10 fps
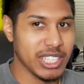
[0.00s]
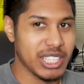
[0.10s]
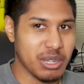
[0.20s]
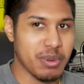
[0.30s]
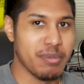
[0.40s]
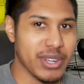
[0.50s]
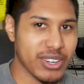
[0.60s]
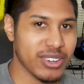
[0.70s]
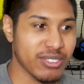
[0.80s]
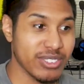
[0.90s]
a little bit
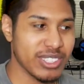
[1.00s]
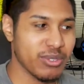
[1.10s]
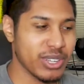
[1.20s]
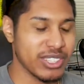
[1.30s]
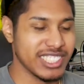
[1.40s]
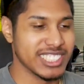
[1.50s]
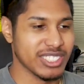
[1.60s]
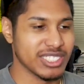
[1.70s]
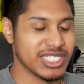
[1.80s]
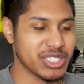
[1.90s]
bigger than what it is
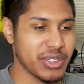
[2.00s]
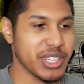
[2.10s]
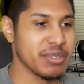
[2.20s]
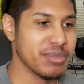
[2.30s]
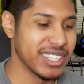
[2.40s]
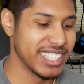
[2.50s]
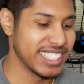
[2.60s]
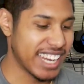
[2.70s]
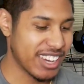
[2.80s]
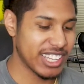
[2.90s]
on screen,
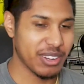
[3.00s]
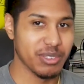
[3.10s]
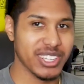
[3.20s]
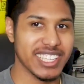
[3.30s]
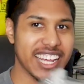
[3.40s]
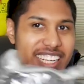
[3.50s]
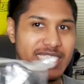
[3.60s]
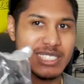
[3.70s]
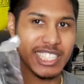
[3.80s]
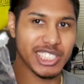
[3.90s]
but that I'm looking at it,
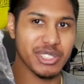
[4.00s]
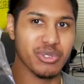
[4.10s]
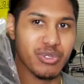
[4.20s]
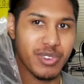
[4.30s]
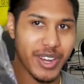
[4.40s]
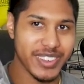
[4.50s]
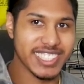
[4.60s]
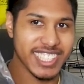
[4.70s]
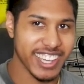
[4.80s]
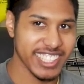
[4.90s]
it's actually very
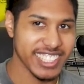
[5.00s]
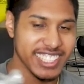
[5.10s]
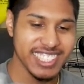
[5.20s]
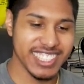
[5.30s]
tiny.